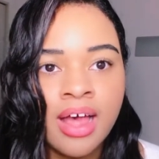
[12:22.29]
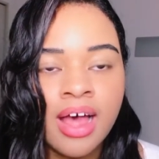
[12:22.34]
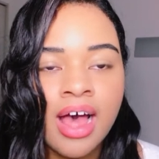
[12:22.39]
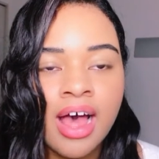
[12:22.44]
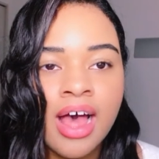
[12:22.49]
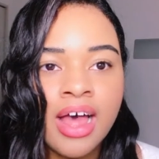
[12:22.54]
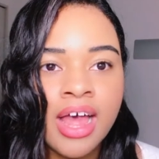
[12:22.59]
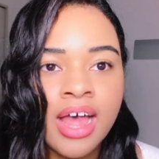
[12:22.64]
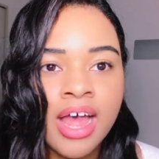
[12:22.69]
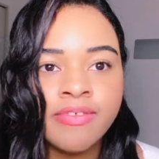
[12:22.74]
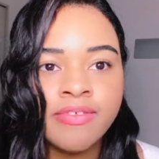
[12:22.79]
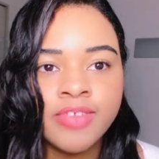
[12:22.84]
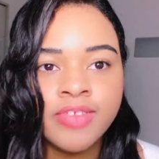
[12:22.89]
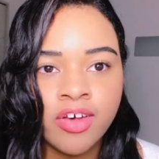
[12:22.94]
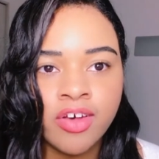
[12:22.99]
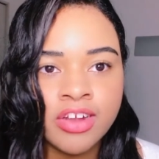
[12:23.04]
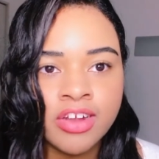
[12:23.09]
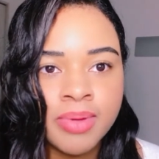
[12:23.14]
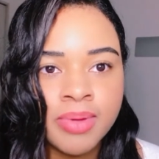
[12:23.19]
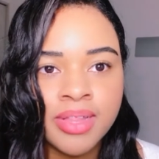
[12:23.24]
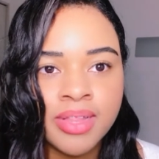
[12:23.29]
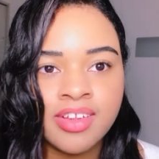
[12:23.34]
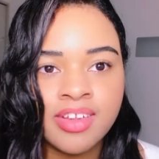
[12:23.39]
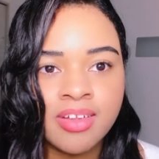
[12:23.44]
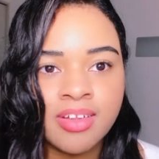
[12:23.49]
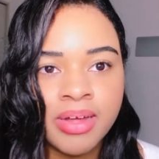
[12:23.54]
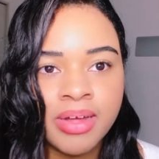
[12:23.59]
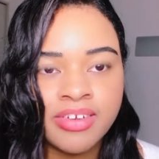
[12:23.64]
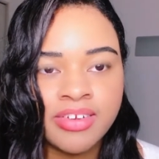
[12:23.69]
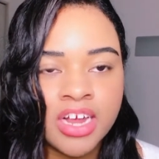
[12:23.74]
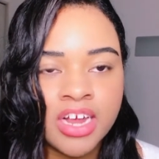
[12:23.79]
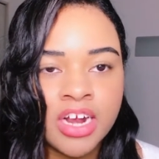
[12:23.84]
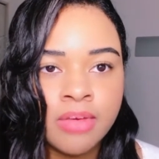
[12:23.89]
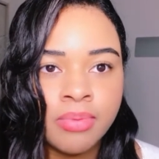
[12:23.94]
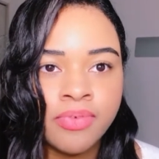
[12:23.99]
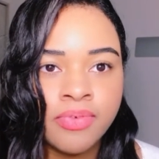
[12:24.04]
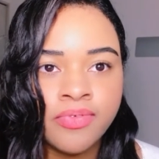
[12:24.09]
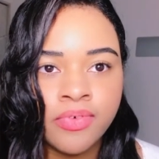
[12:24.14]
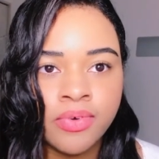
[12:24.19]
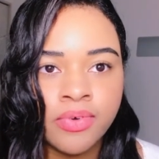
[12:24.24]
I have talked about this on my channel
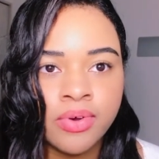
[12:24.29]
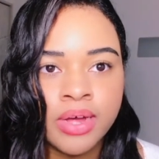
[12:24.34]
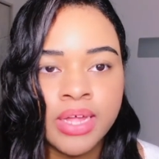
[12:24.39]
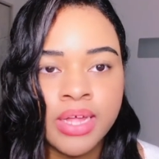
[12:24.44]
before,